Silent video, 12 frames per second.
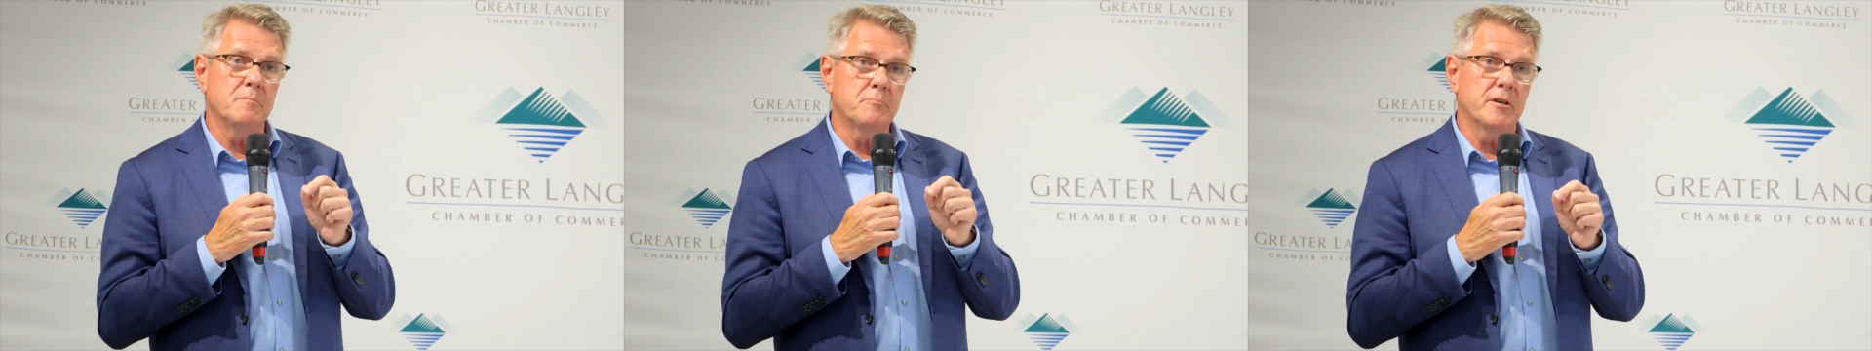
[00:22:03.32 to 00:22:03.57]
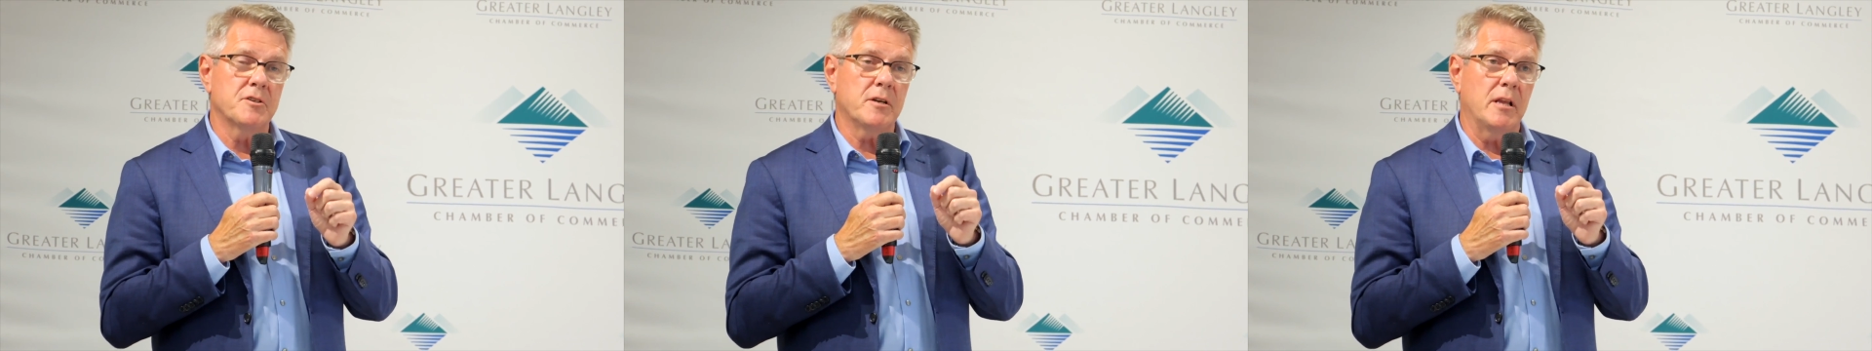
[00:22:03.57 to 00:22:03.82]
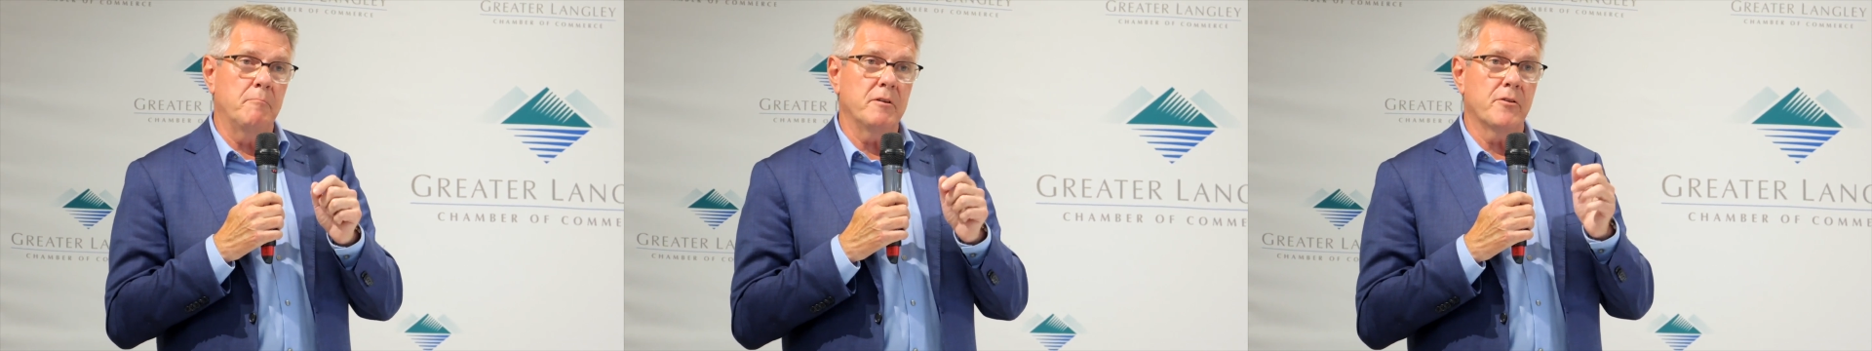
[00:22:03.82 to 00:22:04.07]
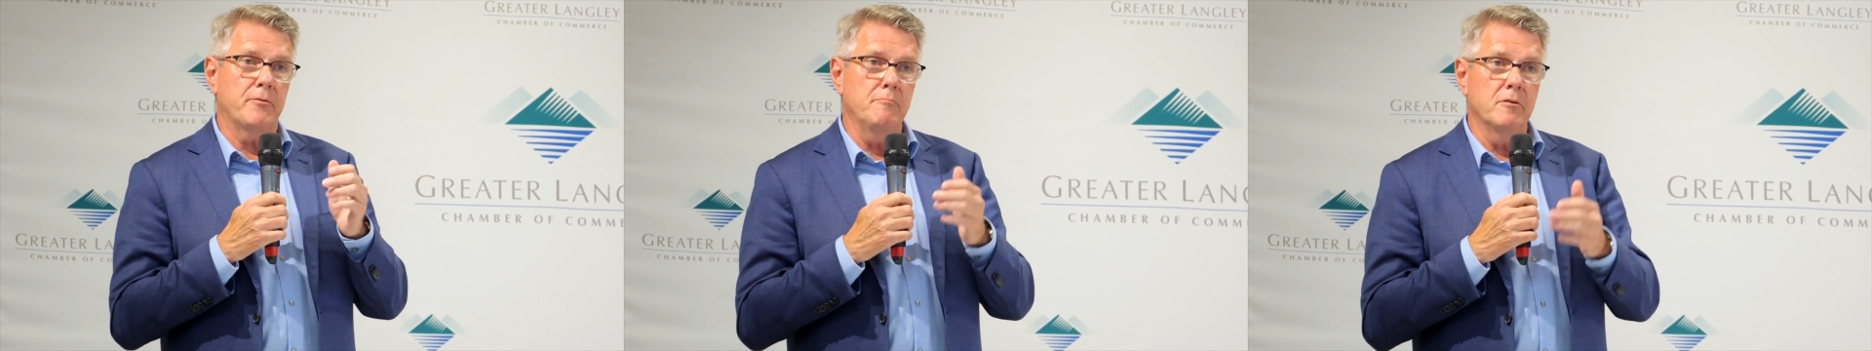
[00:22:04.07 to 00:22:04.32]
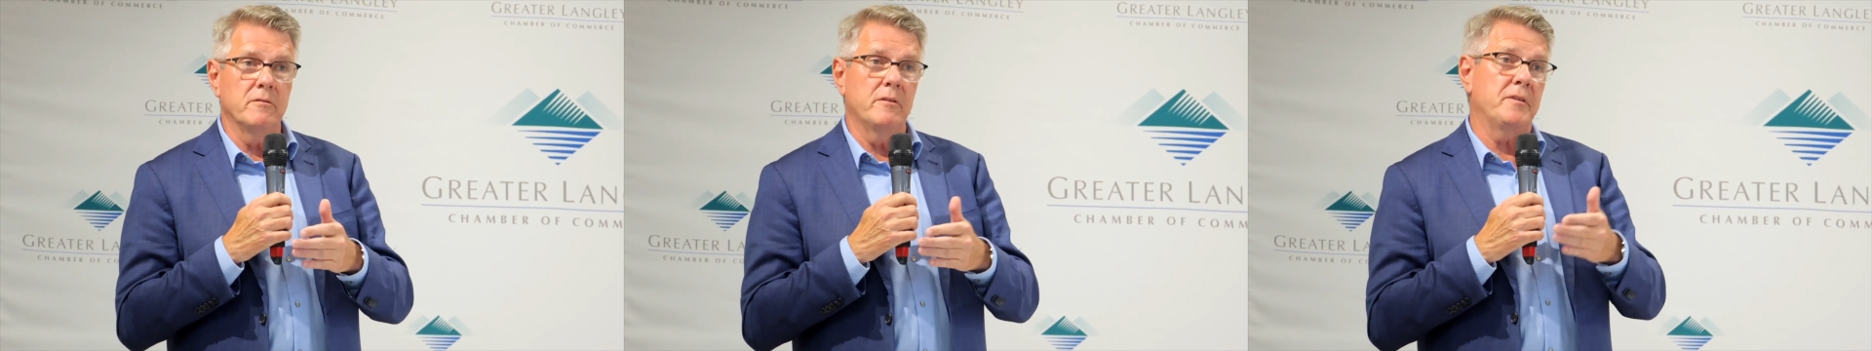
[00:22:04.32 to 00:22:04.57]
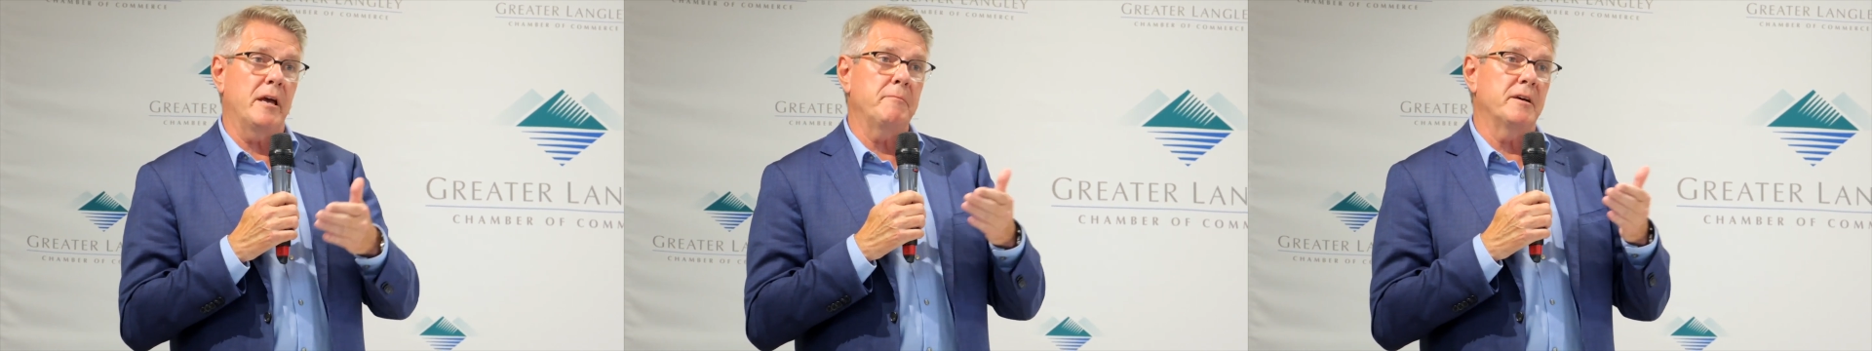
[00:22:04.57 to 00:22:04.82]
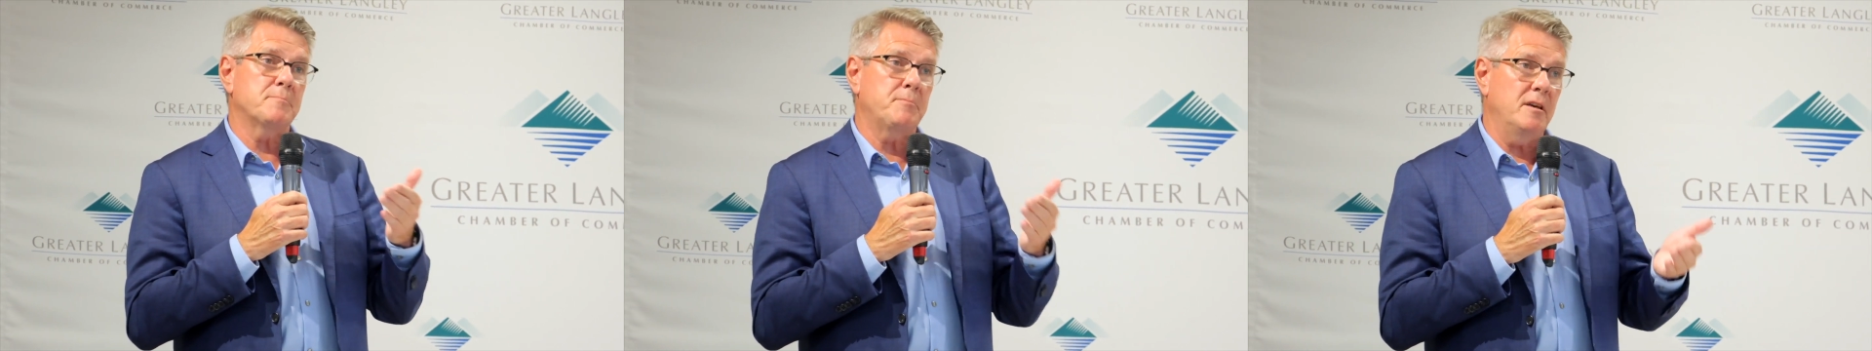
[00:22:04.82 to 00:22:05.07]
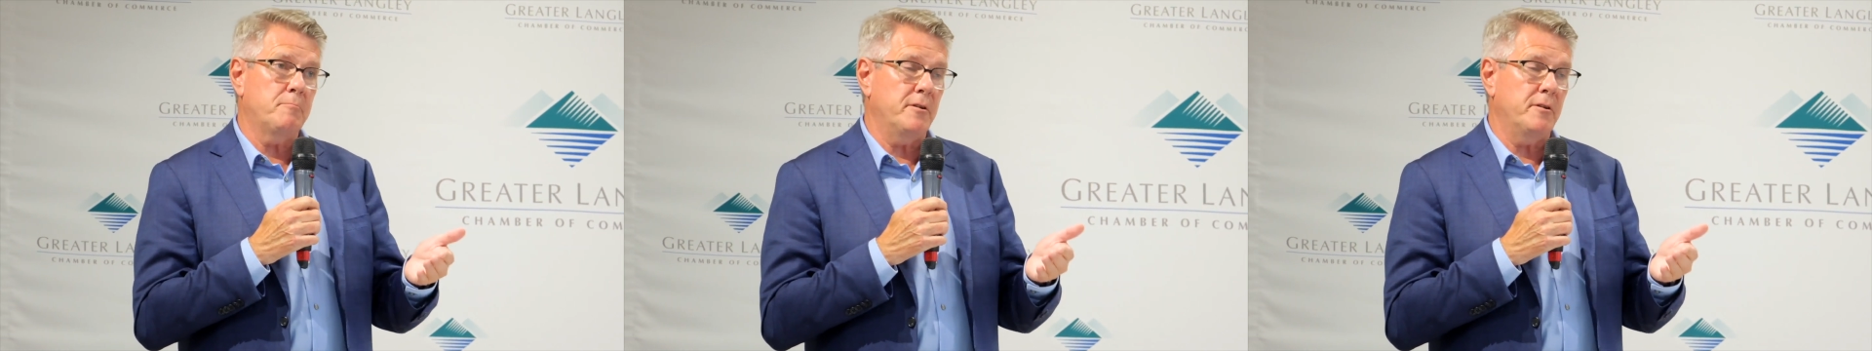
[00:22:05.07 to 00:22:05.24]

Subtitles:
in British Columbia, the removal of the MSP